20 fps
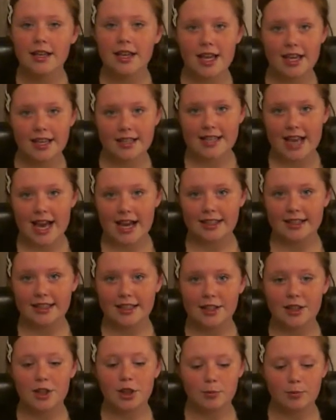
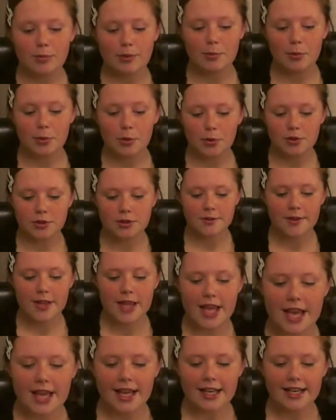Exactly, you'd be bored.
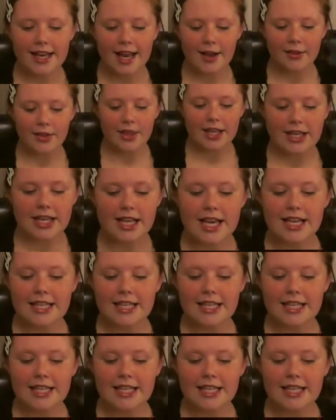Now then,